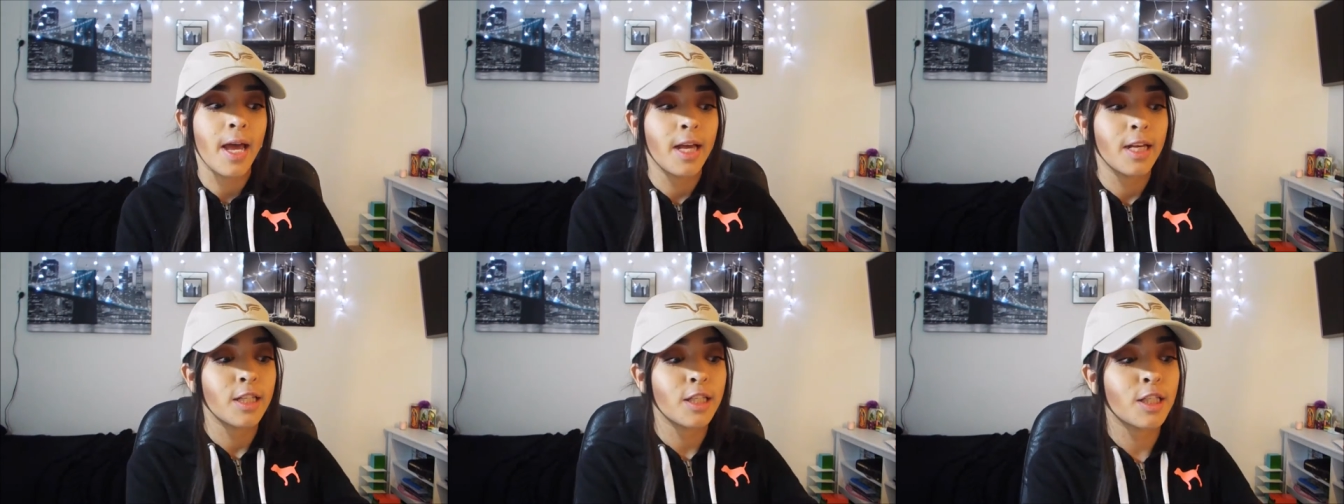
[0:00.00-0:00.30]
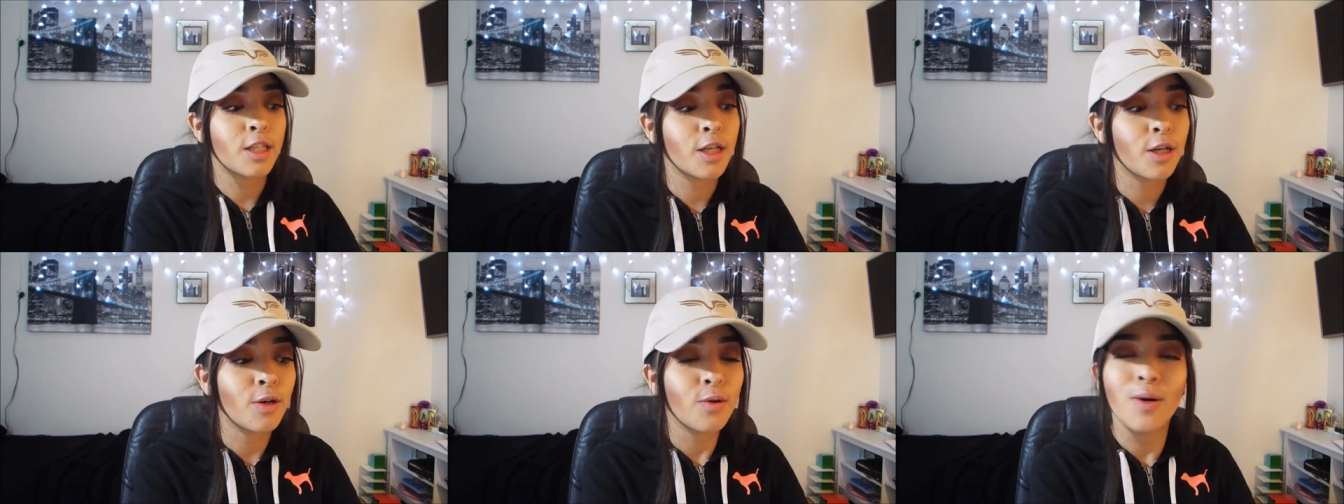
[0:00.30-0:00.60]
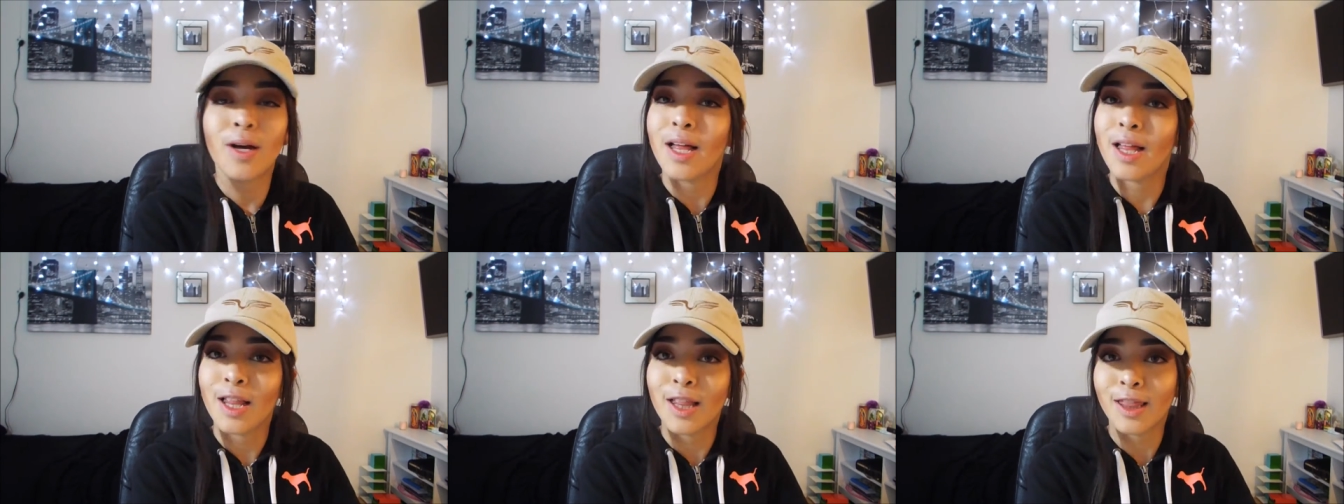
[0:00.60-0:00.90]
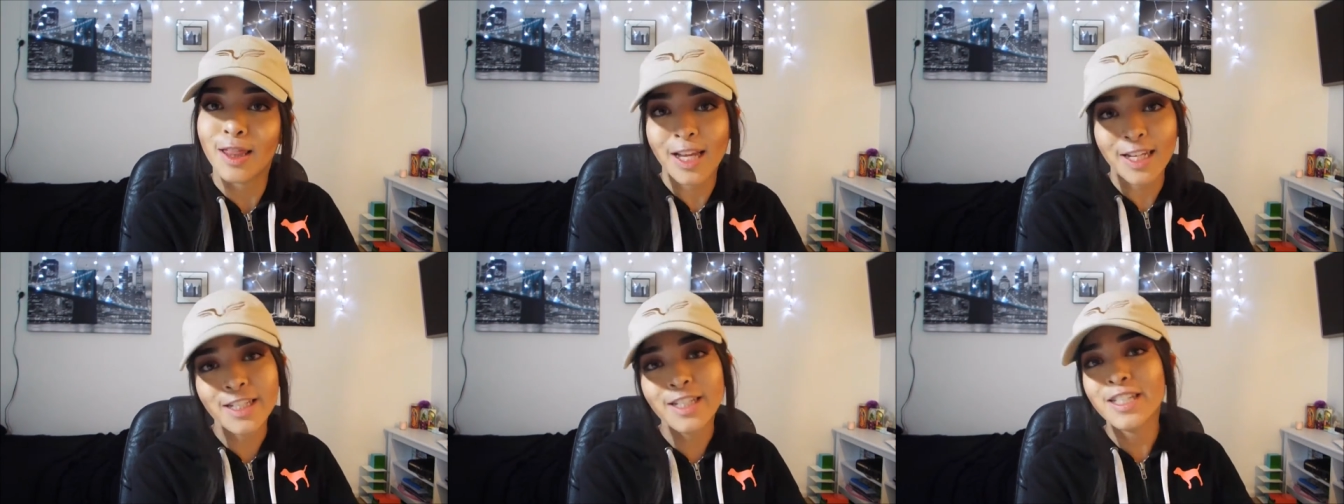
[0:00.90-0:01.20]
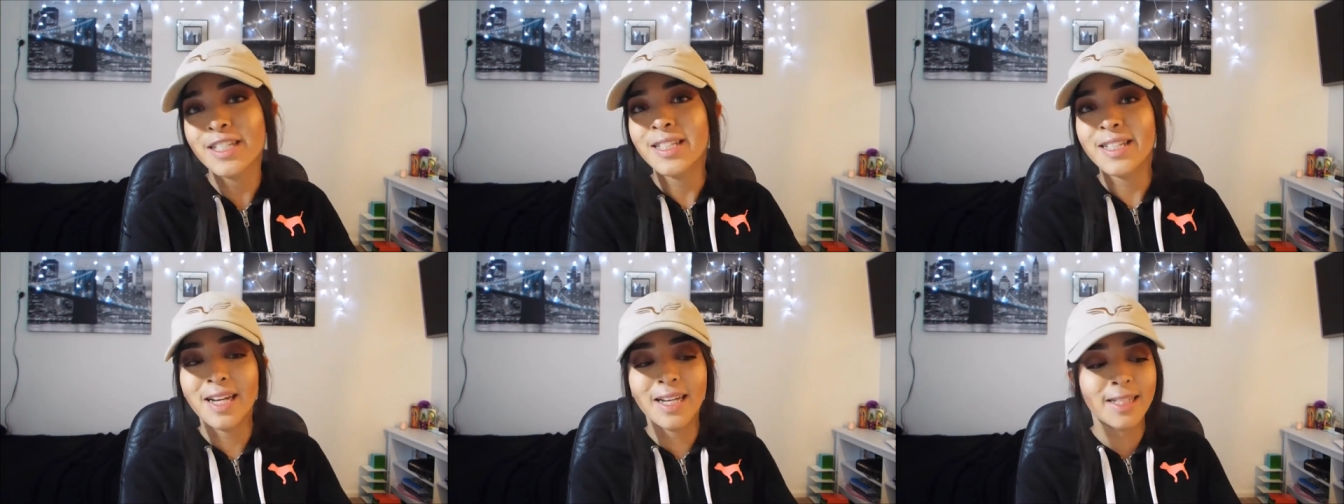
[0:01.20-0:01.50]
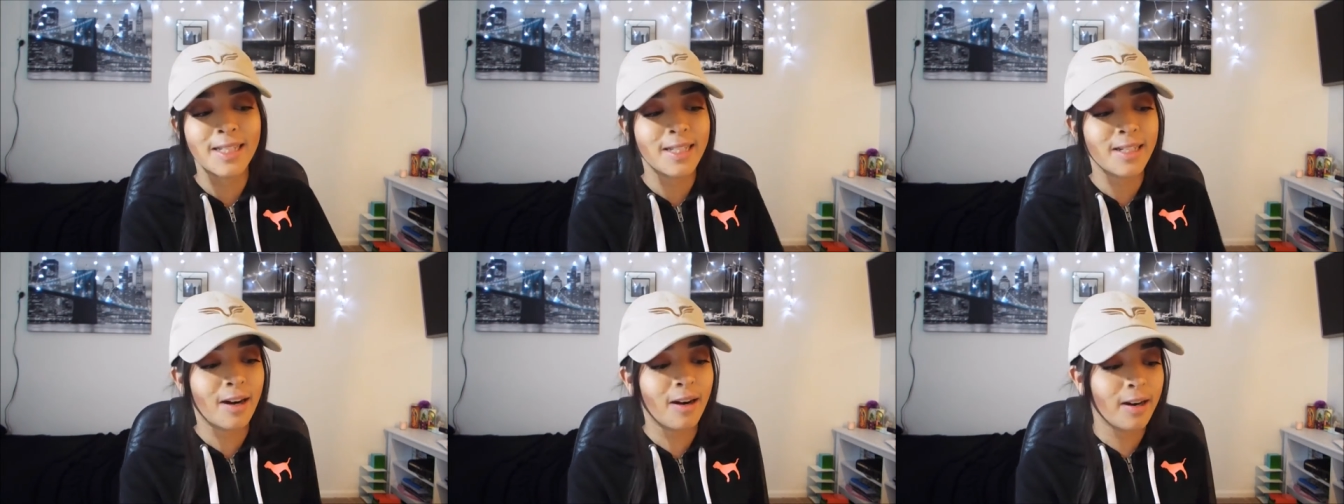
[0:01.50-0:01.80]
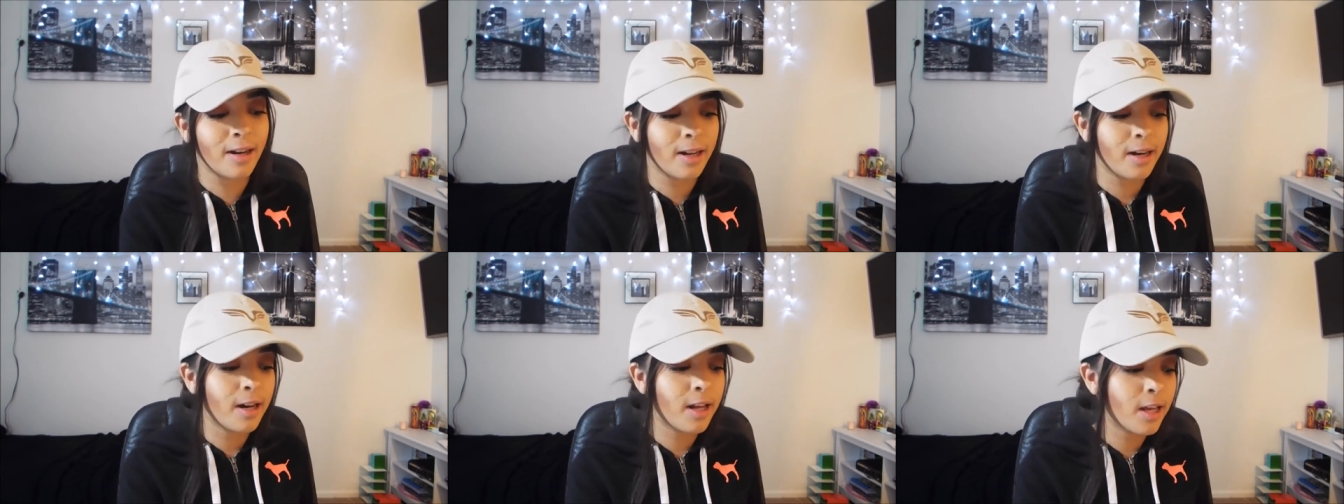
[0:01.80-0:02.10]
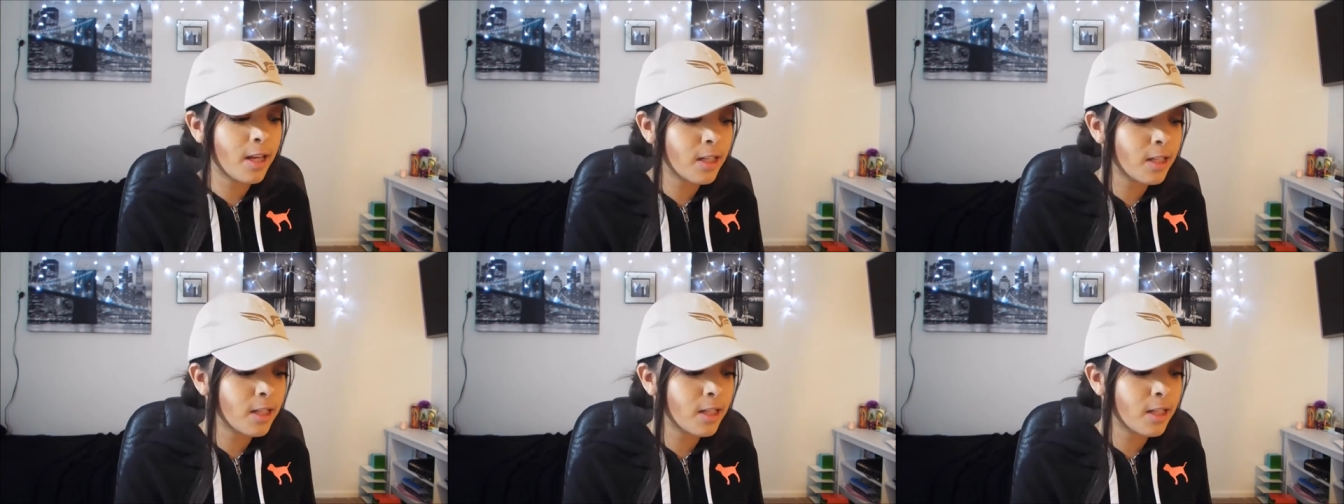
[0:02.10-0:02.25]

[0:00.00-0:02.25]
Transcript: So let's just get started.